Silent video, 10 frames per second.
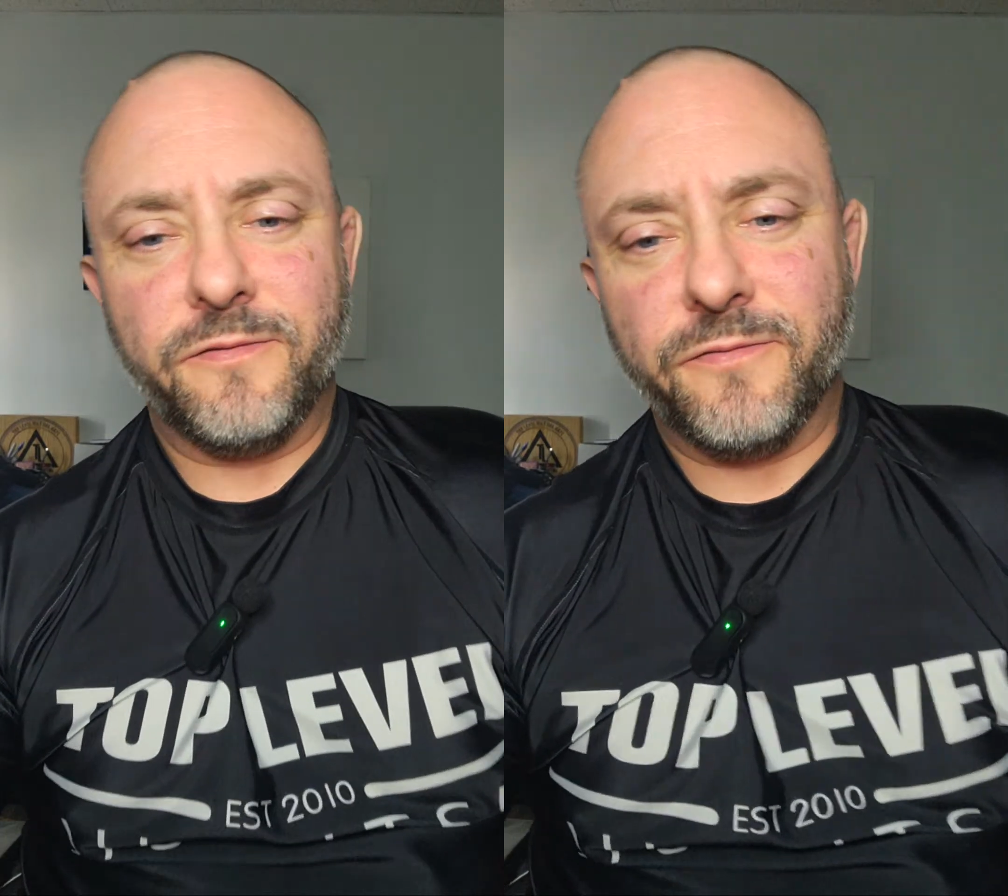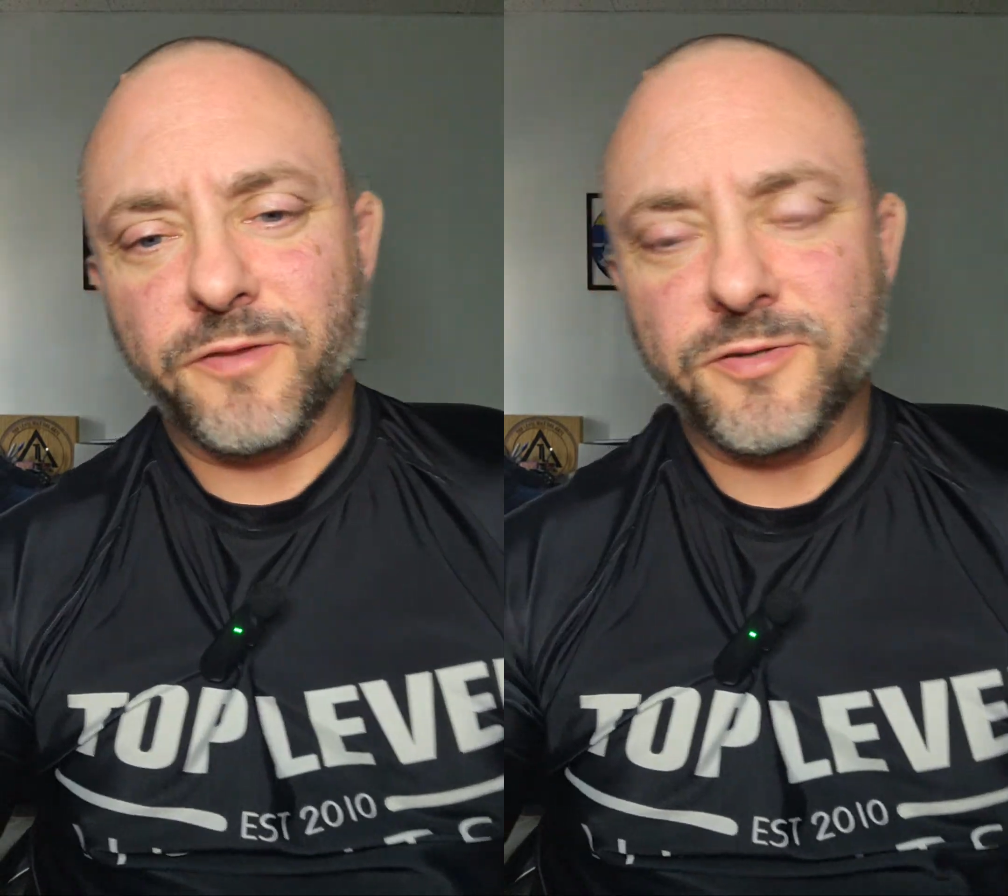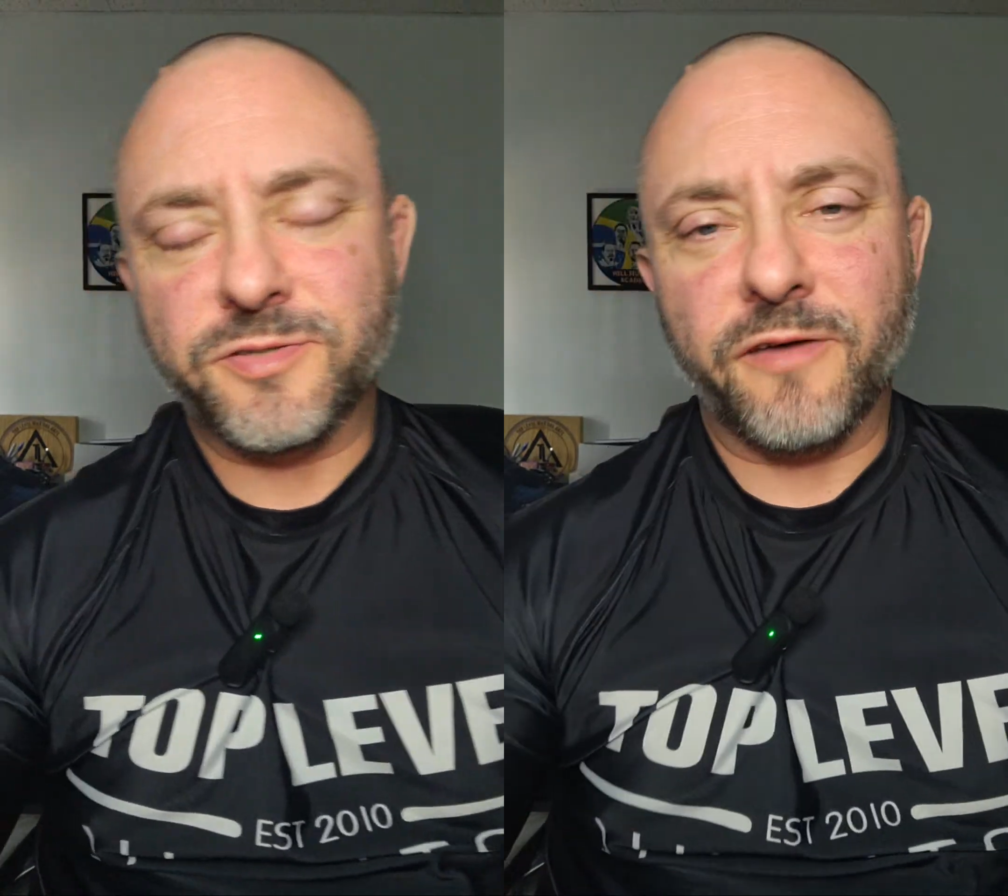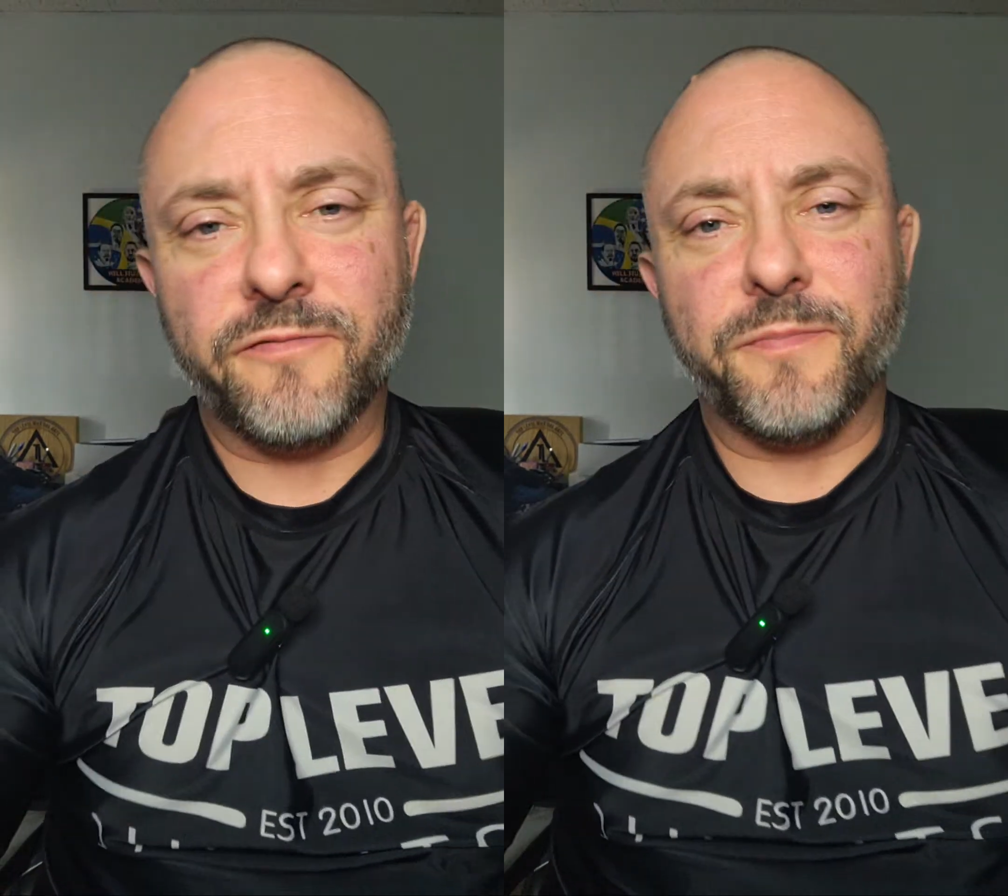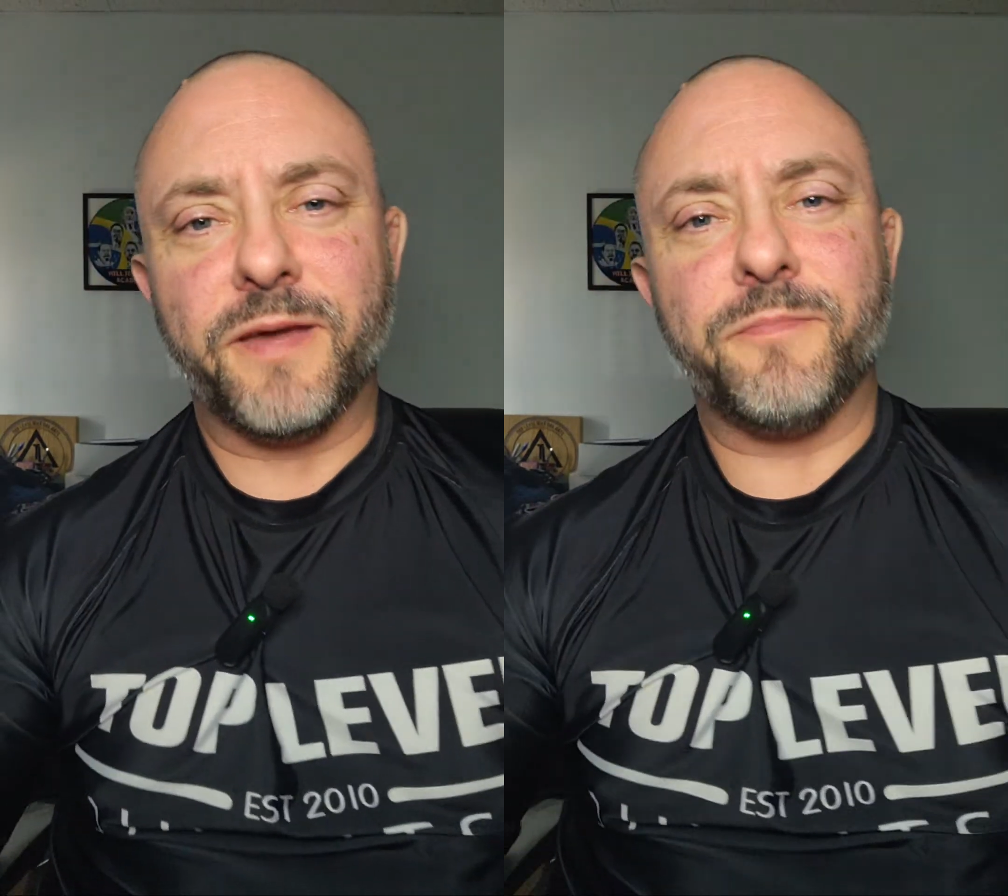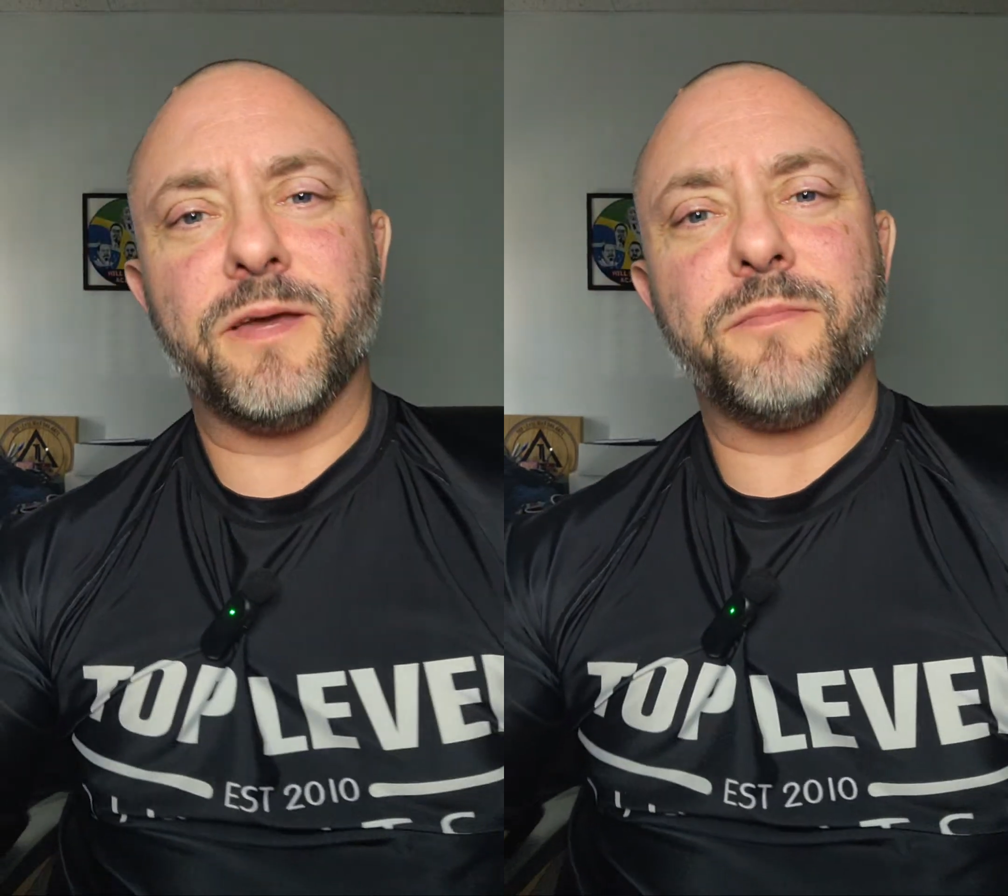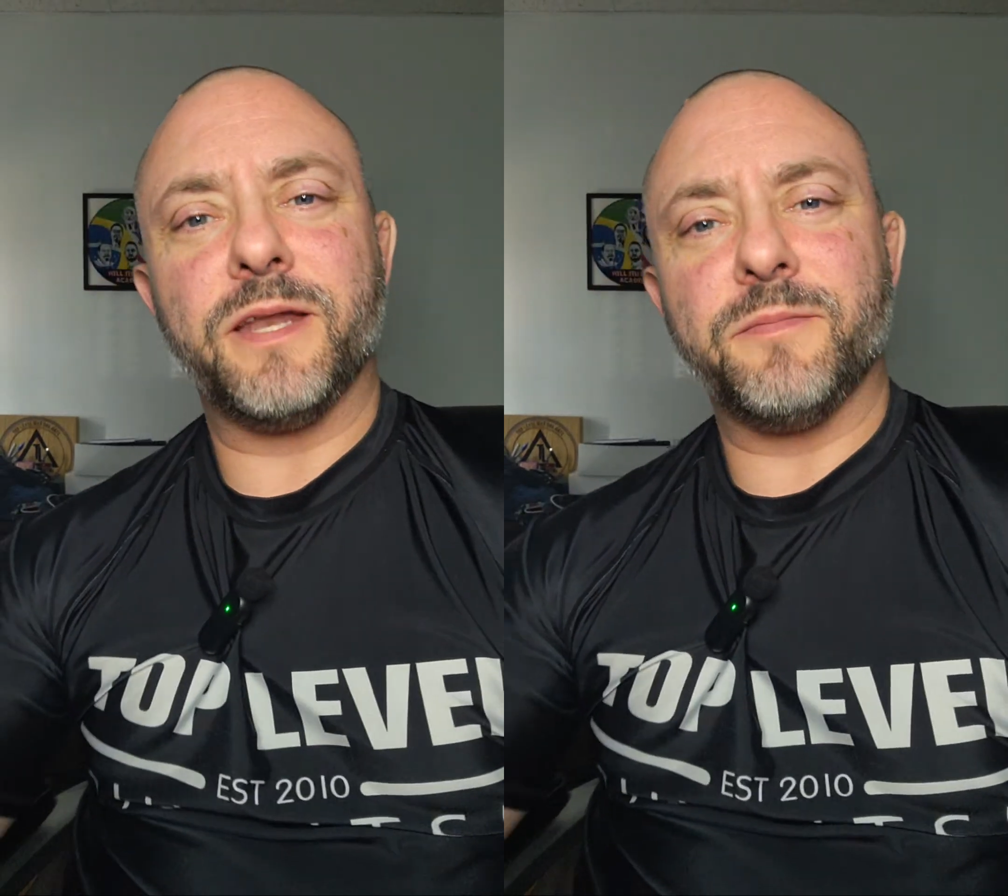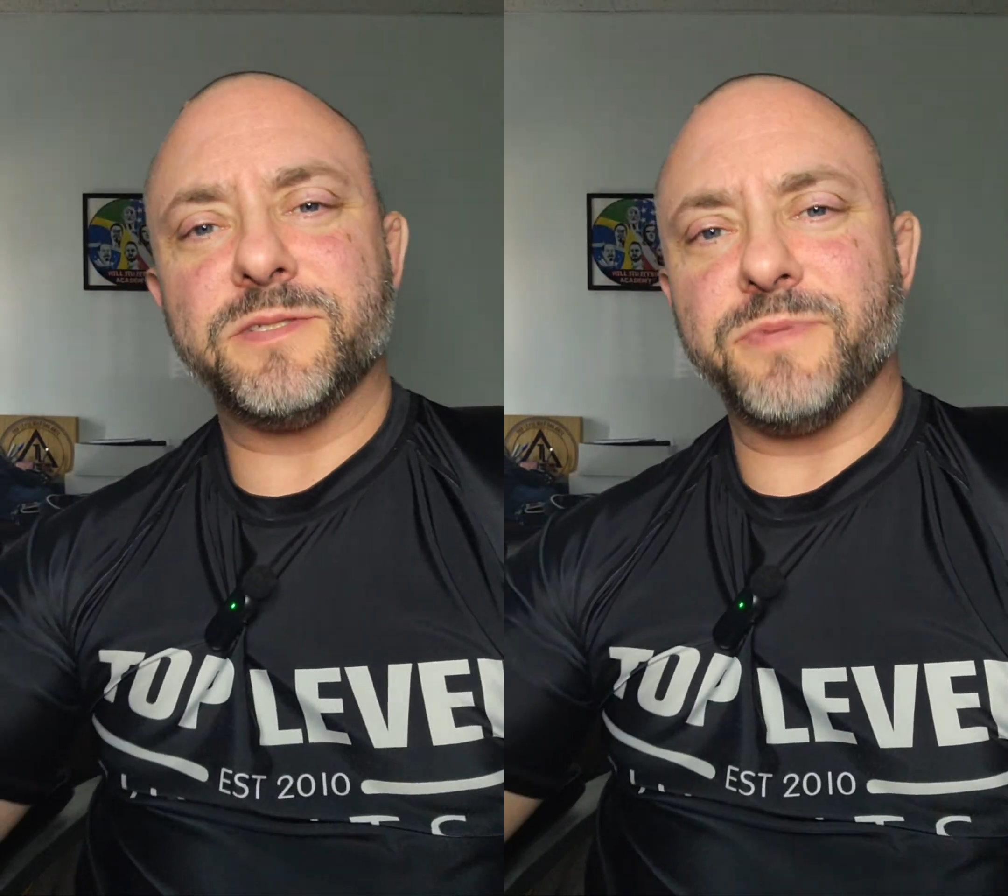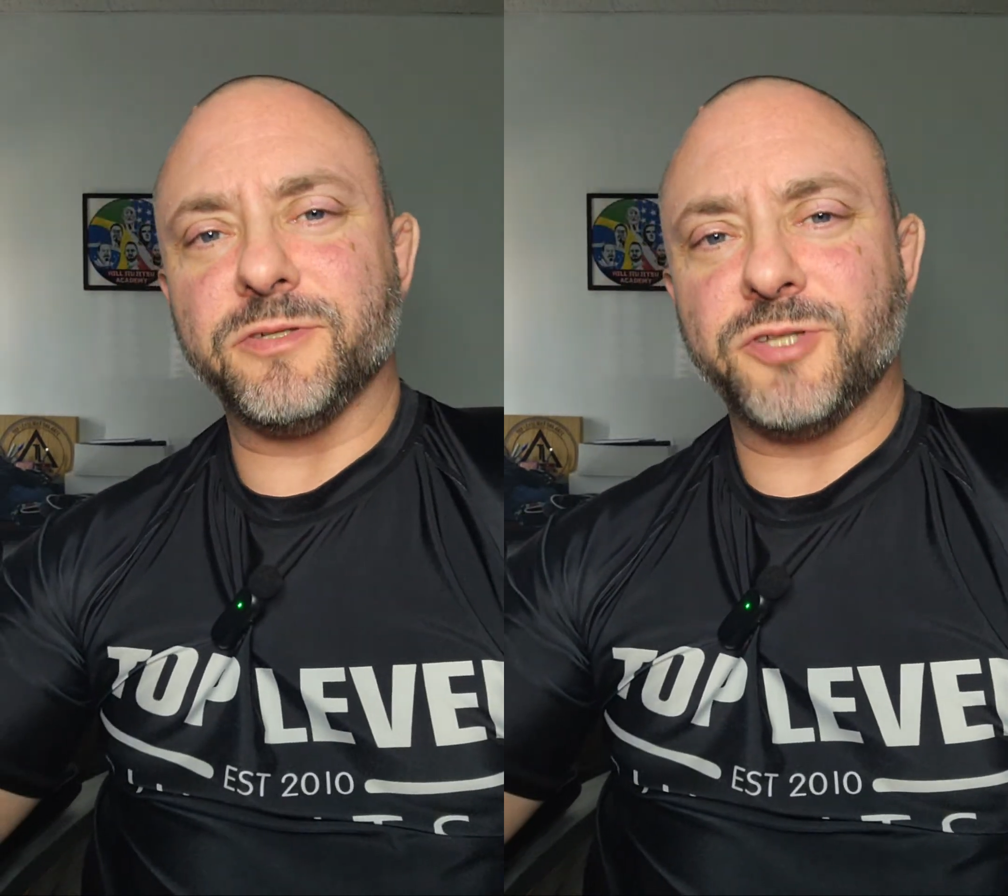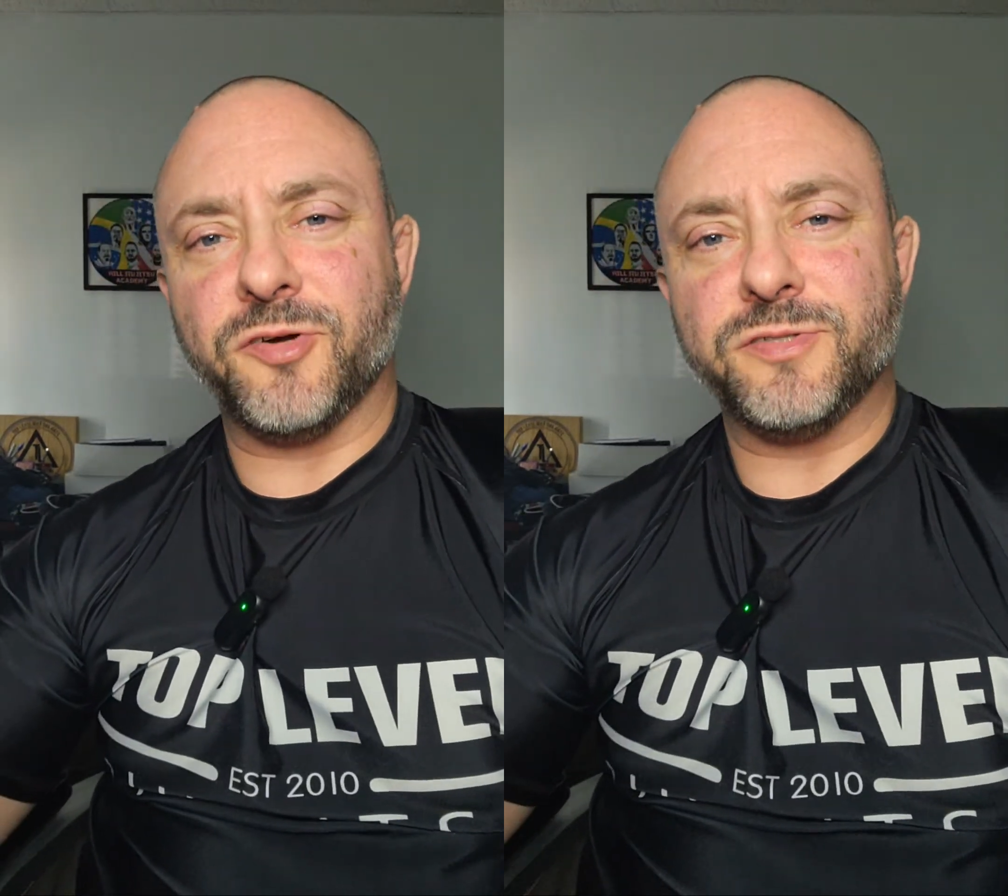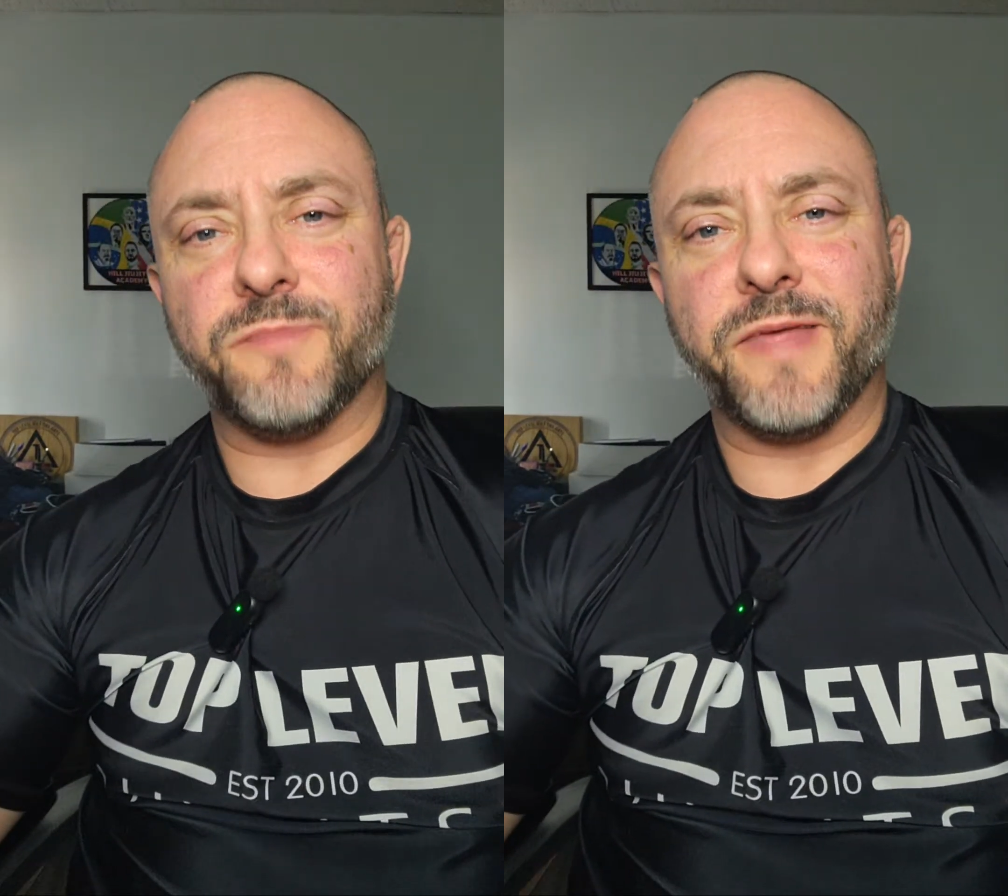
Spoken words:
For those of you who haven't met me, my name is Bill Jones.